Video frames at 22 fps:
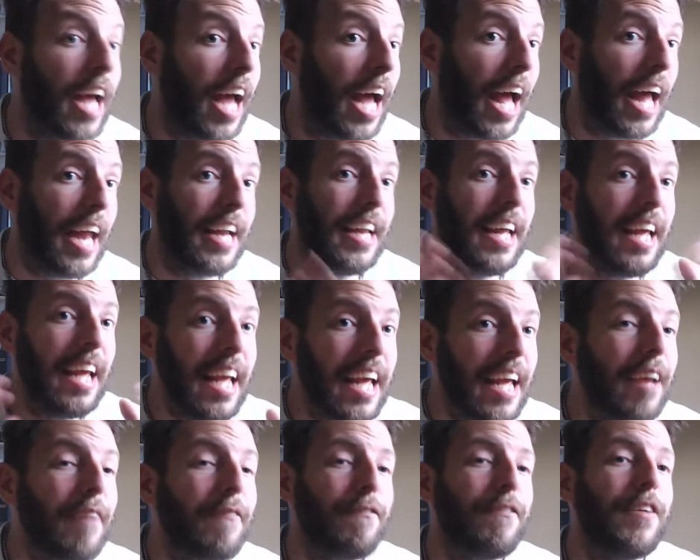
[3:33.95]
And
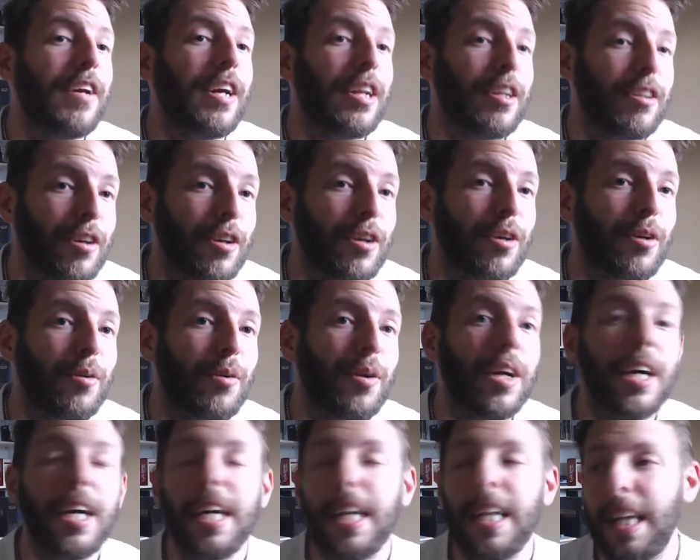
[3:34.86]
if you
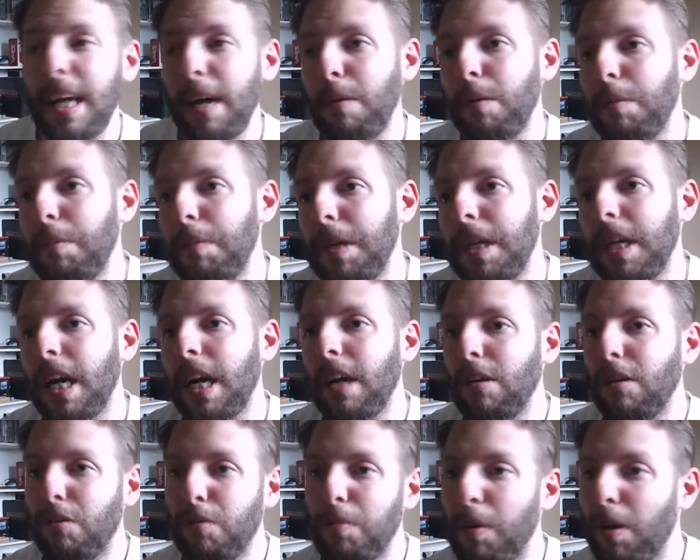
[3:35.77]
do, that would be kind
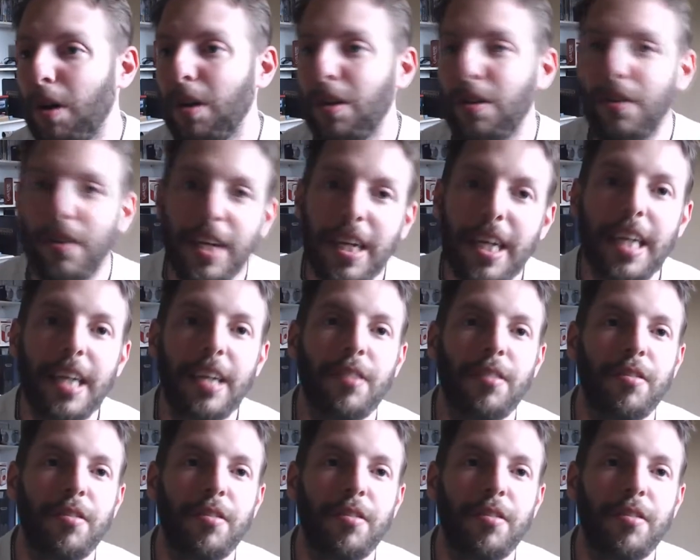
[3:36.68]
of spoiler-y.